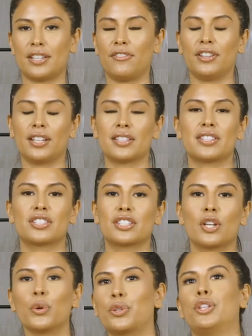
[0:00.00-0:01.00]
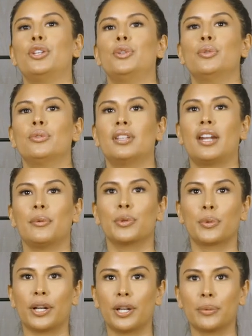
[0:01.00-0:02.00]
I feel like it's so cute that I would
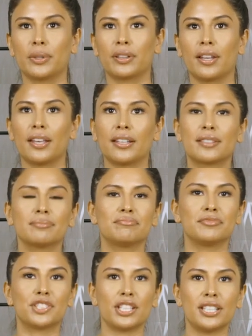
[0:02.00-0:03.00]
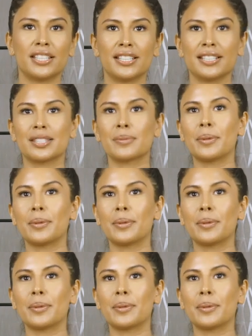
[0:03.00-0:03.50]
wear it with like jeans,